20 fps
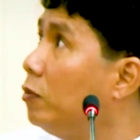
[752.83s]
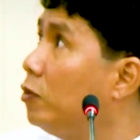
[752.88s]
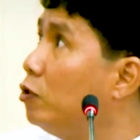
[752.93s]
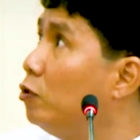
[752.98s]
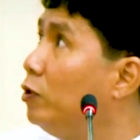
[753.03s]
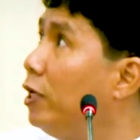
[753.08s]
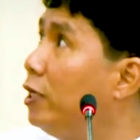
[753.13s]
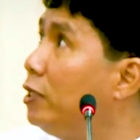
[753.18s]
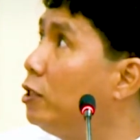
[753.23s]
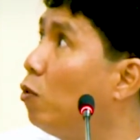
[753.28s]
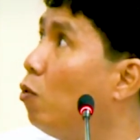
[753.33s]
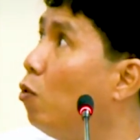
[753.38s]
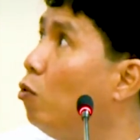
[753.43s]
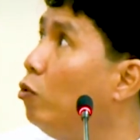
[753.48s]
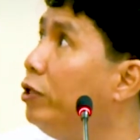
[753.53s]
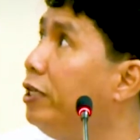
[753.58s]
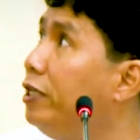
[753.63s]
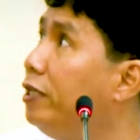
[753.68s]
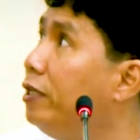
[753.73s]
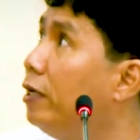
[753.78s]
So that's
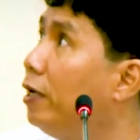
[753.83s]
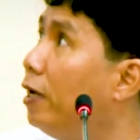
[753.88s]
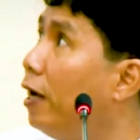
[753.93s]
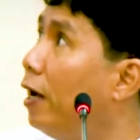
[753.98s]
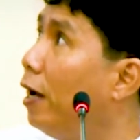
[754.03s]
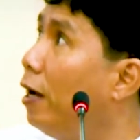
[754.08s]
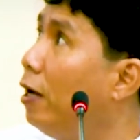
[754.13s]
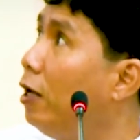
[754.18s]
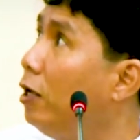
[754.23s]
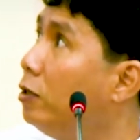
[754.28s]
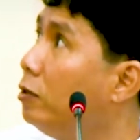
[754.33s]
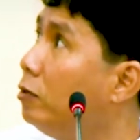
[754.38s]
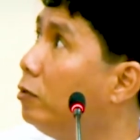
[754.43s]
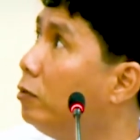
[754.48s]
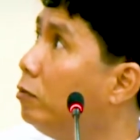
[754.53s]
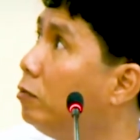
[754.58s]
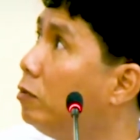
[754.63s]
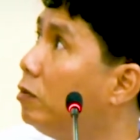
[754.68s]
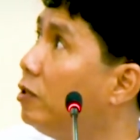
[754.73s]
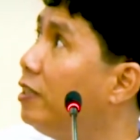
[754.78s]
holding
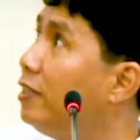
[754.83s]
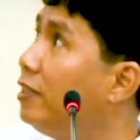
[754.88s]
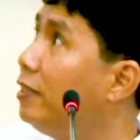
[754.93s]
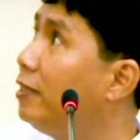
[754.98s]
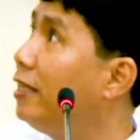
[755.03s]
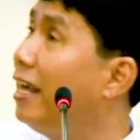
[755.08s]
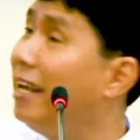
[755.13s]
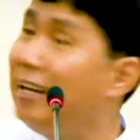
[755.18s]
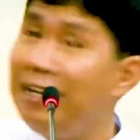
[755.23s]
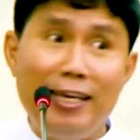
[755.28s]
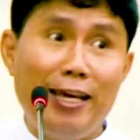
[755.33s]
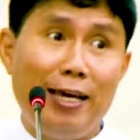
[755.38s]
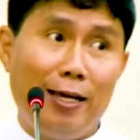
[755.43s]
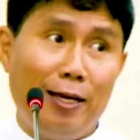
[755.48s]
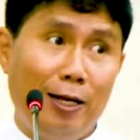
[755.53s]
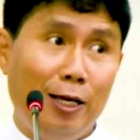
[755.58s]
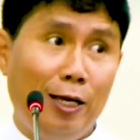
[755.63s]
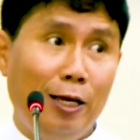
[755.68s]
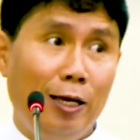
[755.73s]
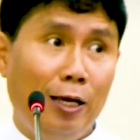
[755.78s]
a
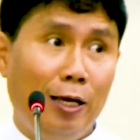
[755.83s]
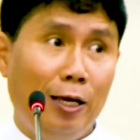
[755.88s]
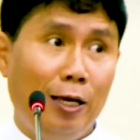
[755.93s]
dantiya.